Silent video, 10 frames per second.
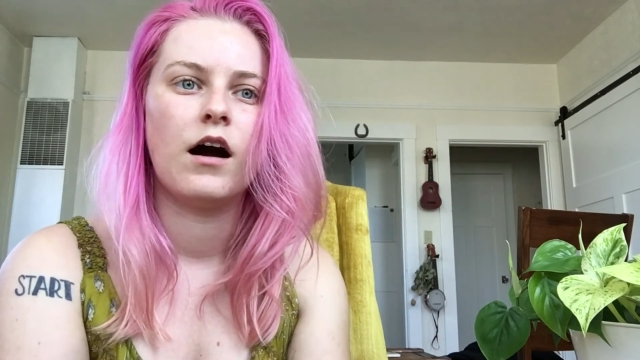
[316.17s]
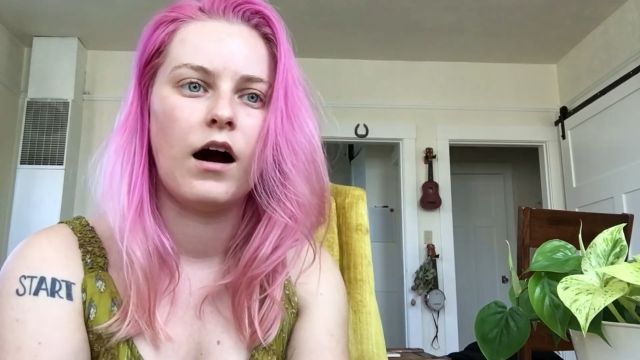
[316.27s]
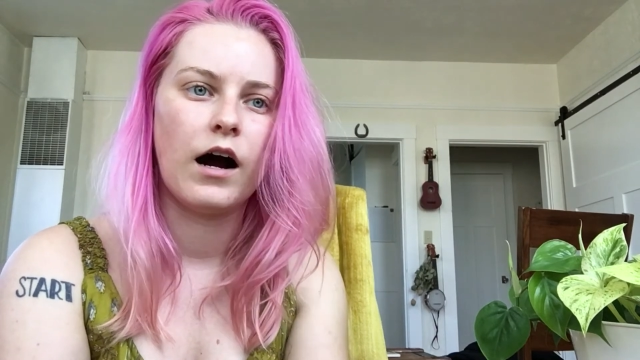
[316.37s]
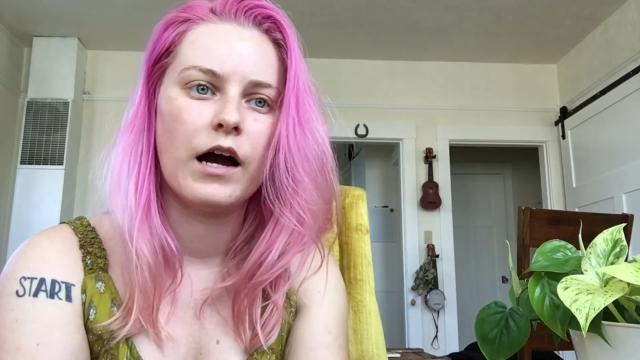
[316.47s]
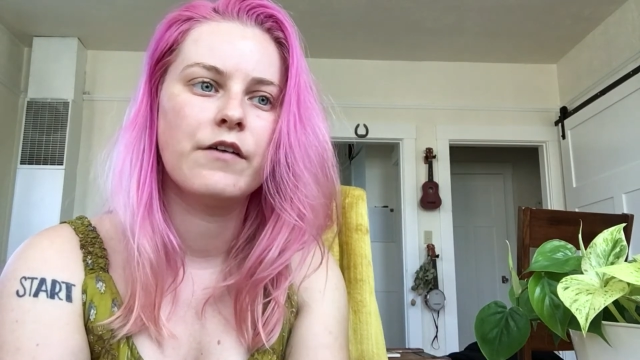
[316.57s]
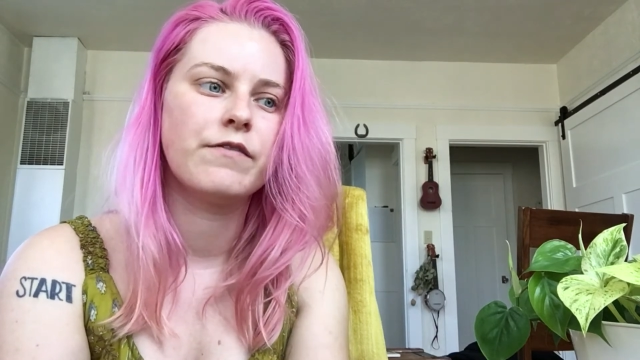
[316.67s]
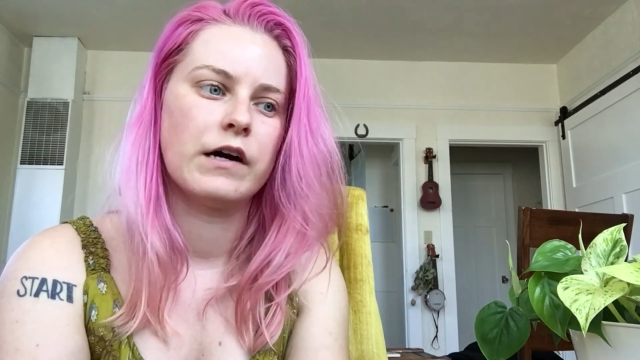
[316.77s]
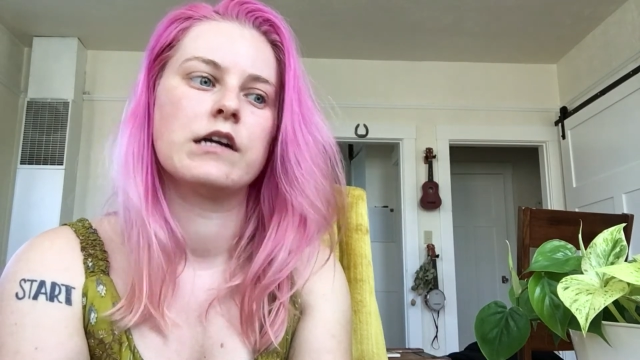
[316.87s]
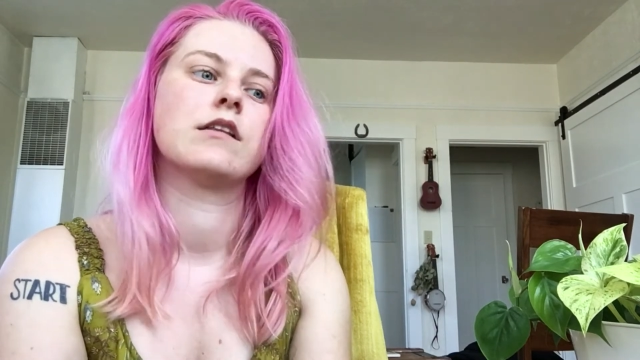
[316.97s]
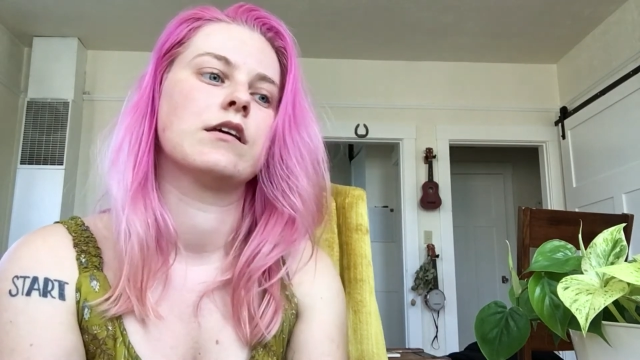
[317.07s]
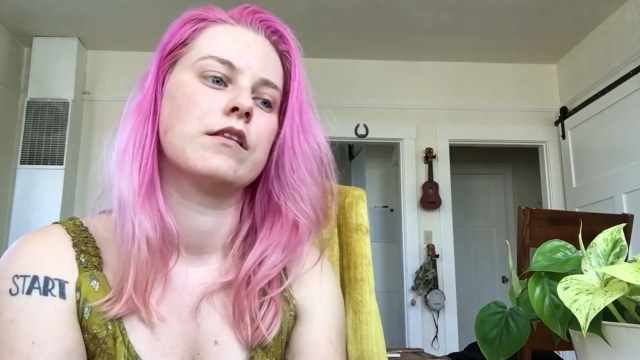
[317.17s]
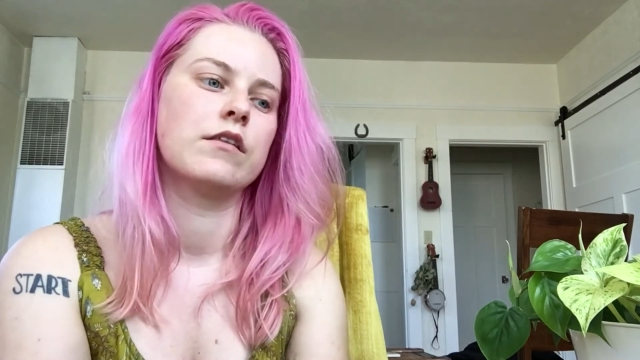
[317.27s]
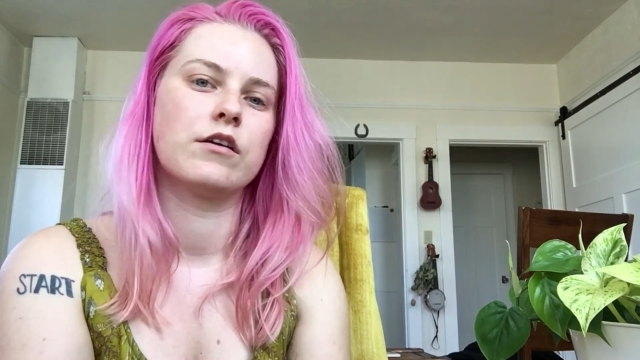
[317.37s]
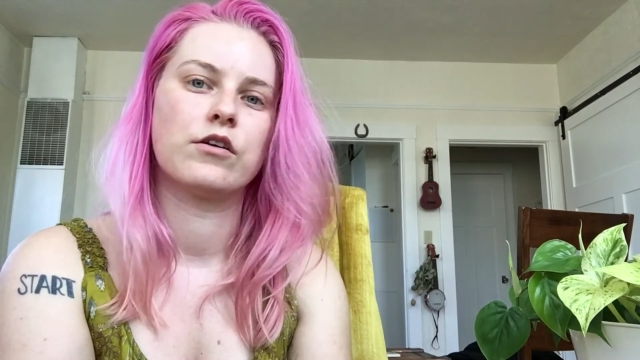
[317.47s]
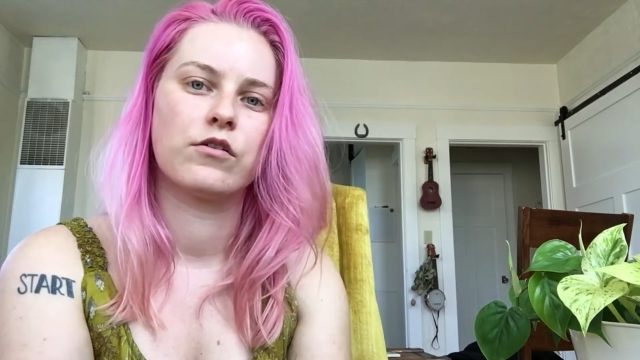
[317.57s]
I finally
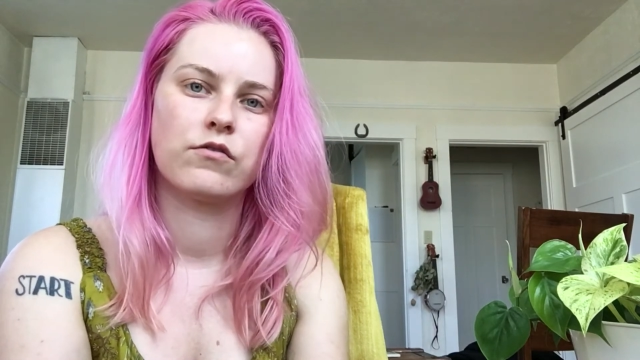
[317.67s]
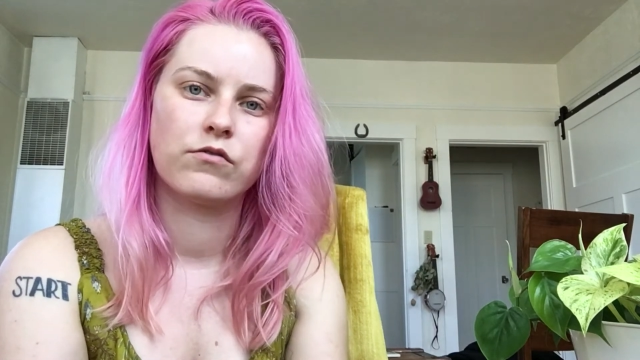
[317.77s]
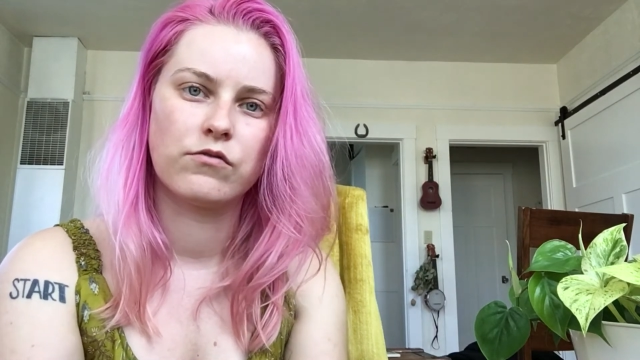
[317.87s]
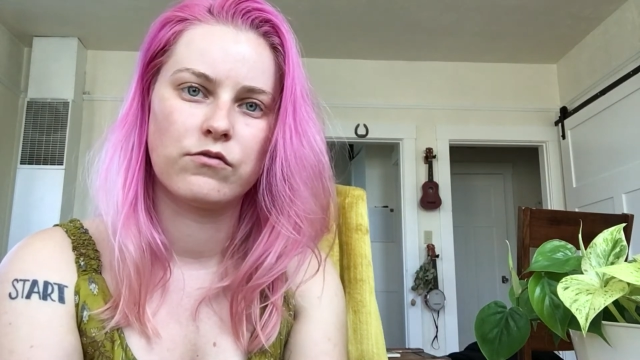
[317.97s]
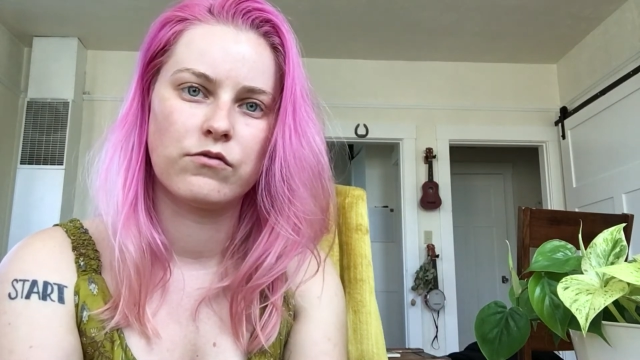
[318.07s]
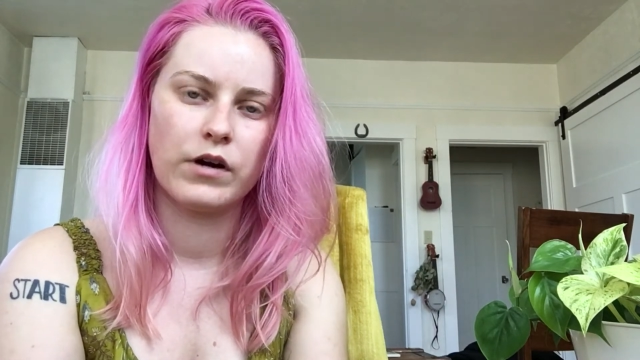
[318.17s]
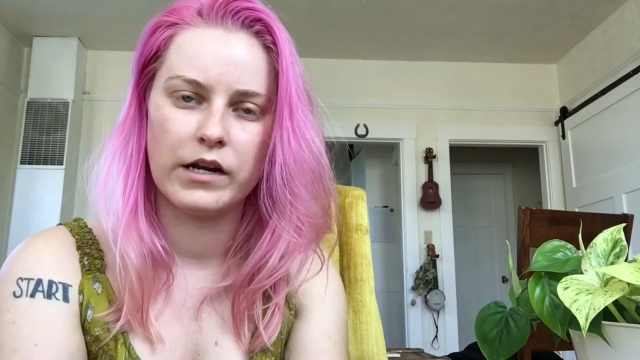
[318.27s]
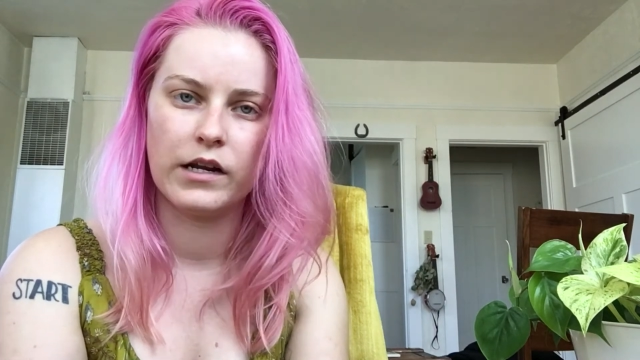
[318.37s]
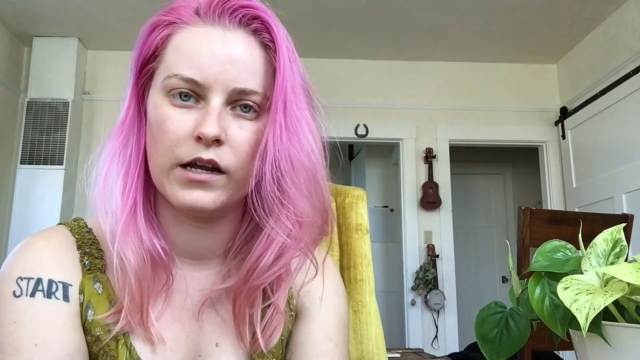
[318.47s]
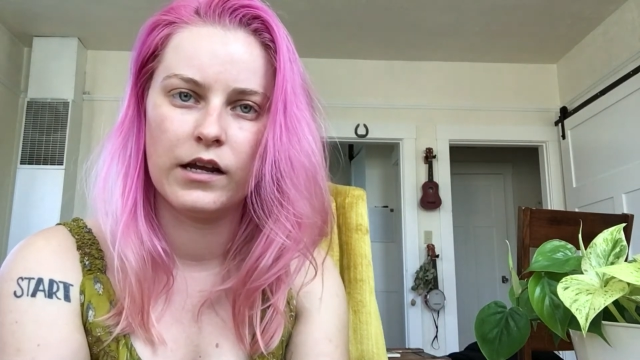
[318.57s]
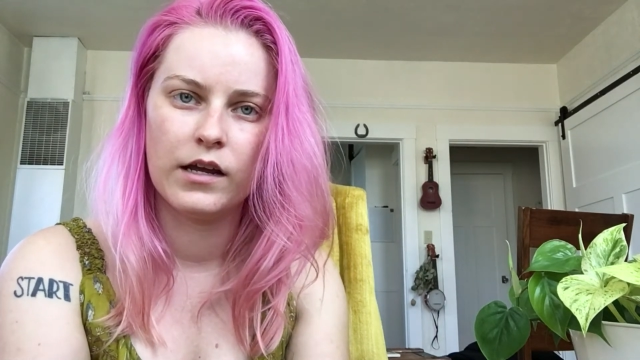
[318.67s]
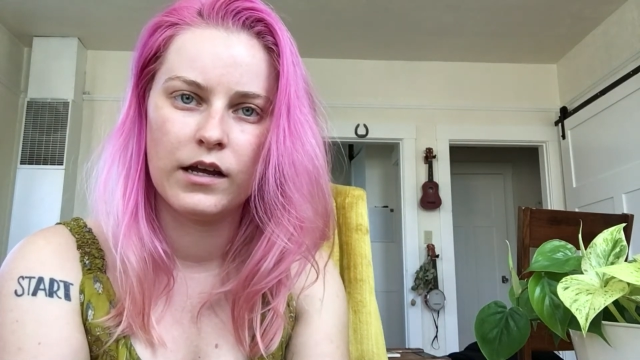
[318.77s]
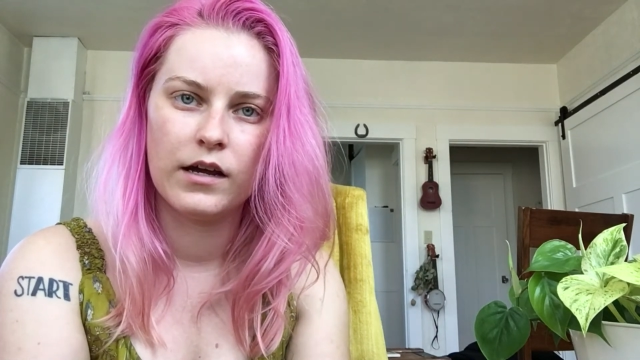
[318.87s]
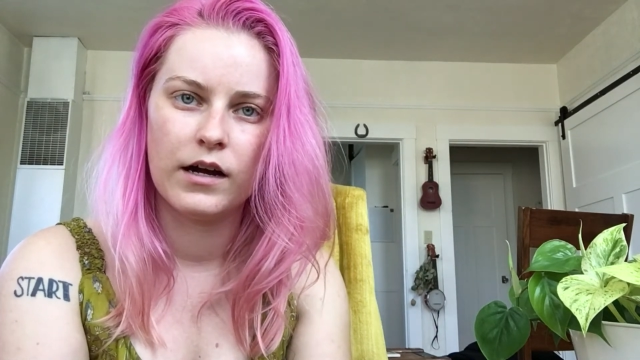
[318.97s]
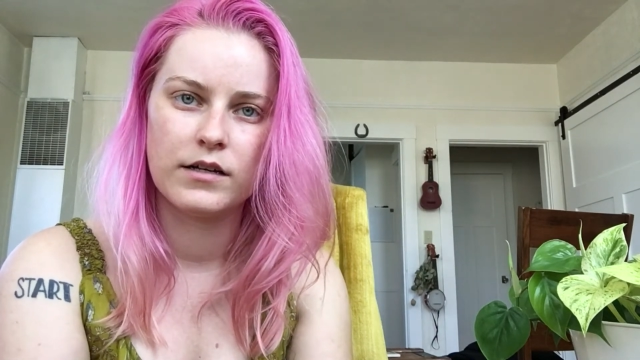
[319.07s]
think you're ready
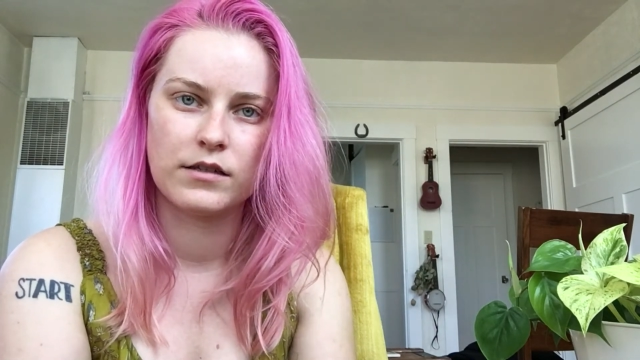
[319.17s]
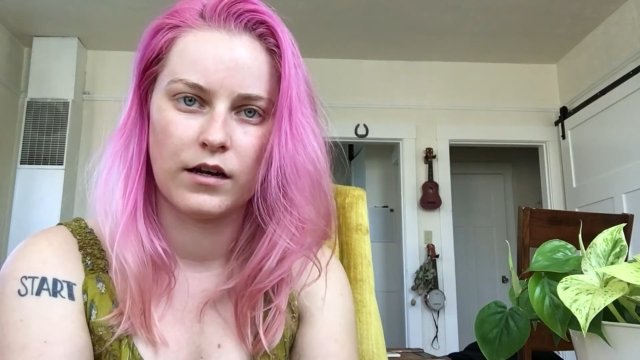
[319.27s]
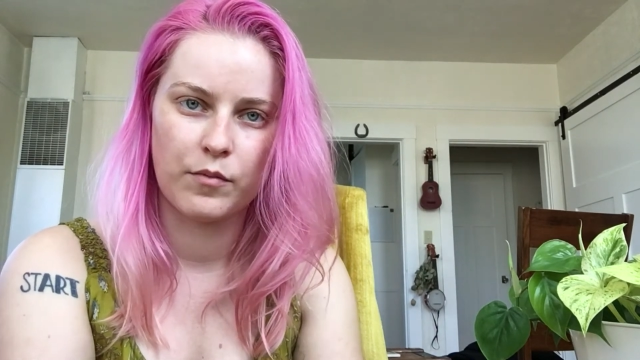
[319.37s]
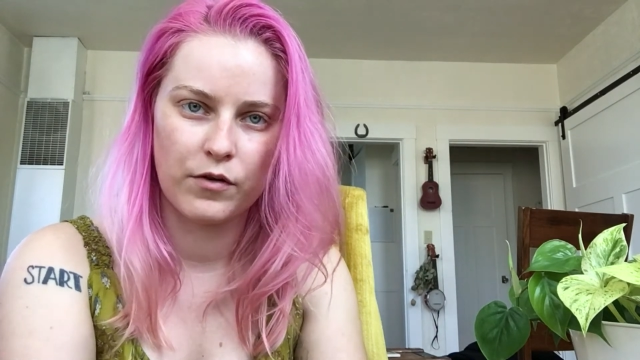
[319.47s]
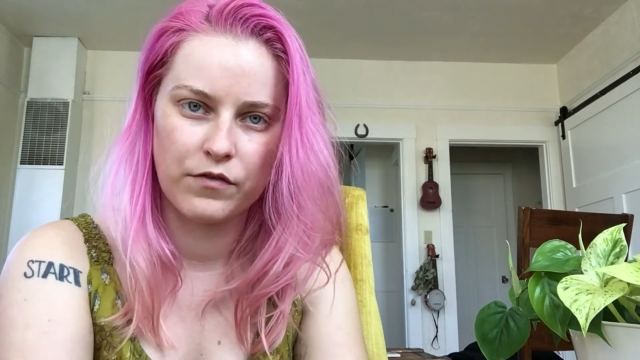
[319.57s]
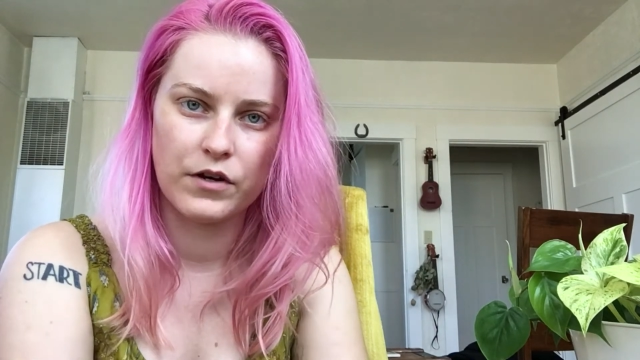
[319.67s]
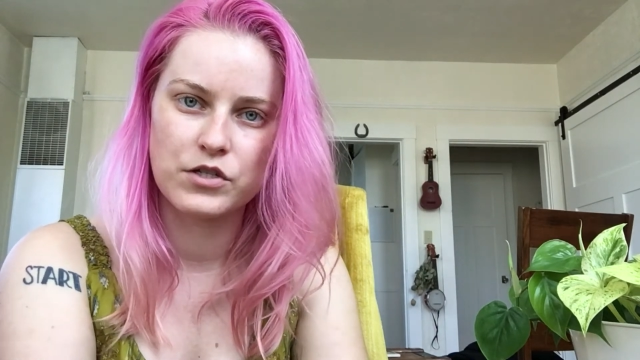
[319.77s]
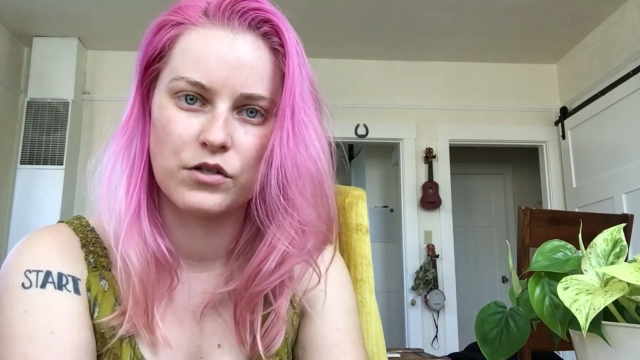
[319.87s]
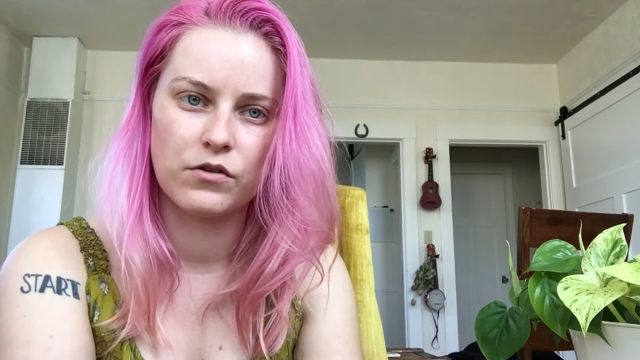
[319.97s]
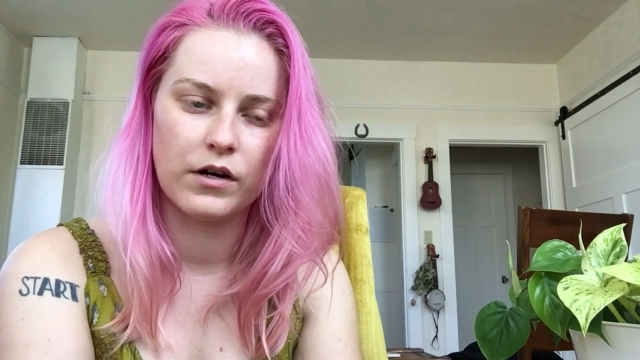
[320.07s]
as like a professional.